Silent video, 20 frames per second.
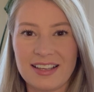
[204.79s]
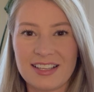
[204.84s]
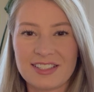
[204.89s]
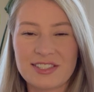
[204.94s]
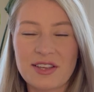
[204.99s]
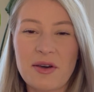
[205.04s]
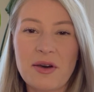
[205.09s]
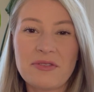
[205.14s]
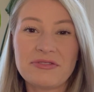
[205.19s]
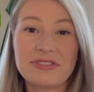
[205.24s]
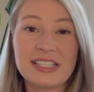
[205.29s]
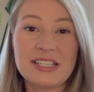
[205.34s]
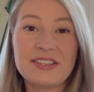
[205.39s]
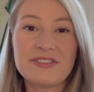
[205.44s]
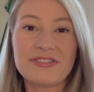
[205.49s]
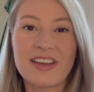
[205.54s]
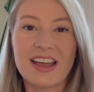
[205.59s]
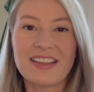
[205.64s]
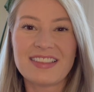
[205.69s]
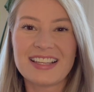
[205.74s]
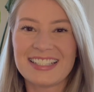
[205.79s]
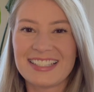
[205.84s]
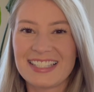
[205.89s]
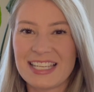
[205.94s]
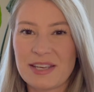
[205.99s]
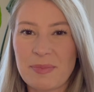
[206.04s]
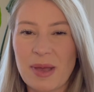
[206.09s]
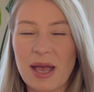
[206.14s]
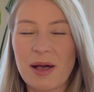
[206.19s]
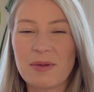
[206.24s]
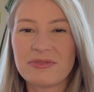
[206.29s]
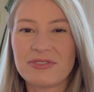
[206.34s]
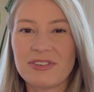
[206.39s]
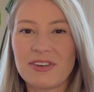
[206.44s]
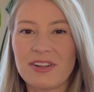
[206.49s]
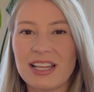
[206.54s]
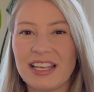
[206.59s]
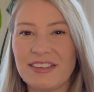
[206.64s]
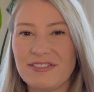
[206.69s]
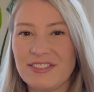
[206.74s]
So hopefully you found this tip
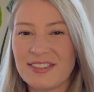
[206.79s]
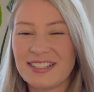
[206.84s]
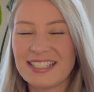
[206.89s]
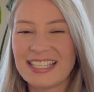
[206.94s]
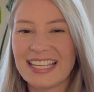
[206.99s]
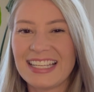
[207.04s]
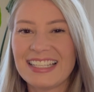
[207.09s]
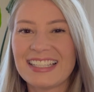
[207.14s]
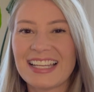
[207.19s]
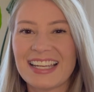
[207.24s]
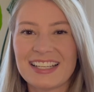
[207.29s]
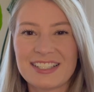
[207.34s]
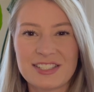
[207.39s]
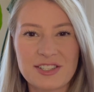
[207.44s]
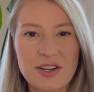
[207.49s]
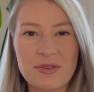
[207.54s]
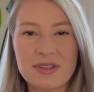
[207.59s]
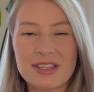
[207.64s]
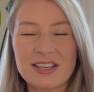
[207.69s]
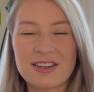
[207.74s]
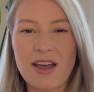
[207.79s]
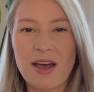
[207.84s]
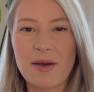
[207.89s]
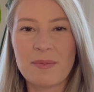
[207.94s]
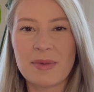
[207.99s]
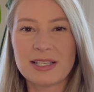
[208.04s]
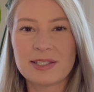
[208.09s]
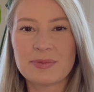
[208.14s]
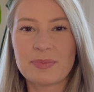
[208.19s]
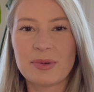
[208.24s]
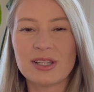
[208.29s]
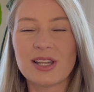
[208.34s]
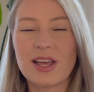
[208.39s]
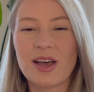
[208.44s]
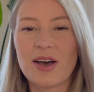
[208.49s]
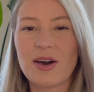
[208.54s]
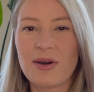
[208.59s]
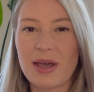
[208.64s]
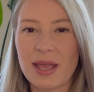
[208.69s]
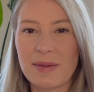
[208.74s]
helpful. If you did, let us know in the comments
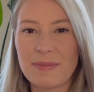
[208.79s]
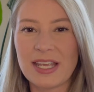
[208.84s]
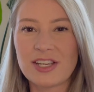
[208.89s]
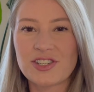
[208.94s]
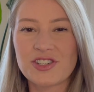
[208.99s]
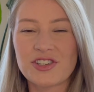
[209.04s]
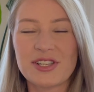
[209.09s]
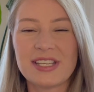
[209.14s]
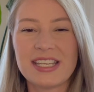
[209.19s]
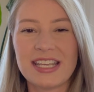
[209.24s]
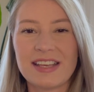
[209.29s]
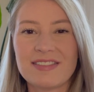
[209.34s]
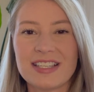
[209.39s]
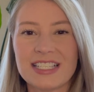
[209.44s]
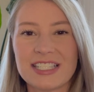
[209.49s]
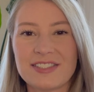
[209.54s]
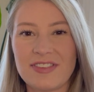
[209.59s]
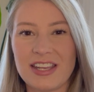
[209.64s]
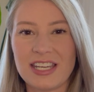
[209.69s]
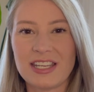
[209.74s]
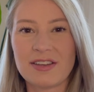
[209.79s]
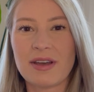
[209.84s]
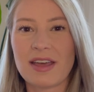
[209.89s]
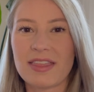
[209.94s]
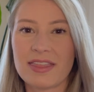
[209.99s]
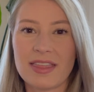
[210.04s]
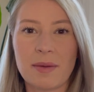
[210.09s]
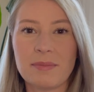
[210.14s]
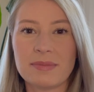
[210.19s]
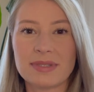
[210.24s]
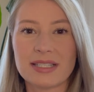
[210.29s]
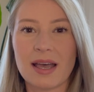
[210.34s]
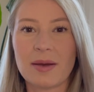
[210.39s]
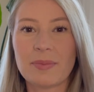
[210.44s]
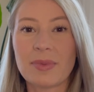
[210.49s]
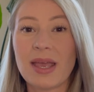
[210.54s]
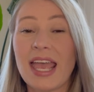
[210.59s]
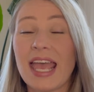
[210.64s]
below, and make sure you give this video a thumbs up.